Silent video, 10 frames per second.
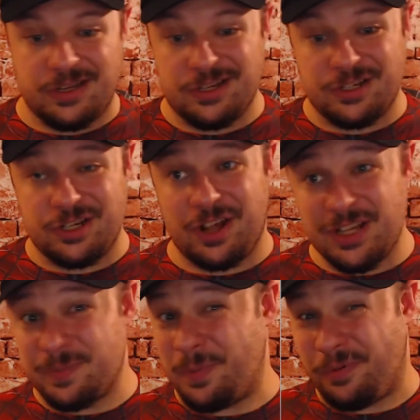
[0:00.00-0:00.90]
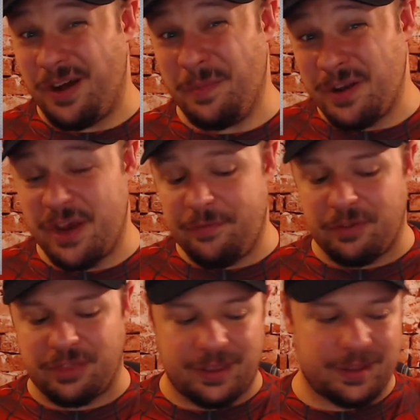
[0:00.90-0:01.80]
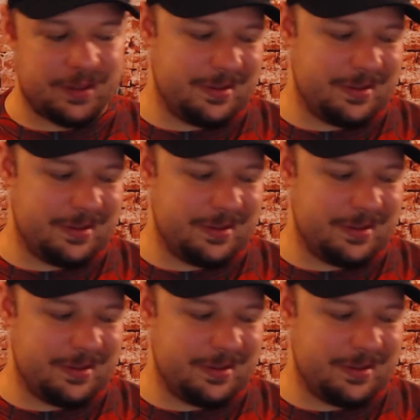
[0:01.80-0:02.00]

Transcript: She's awesome in pretty much everything.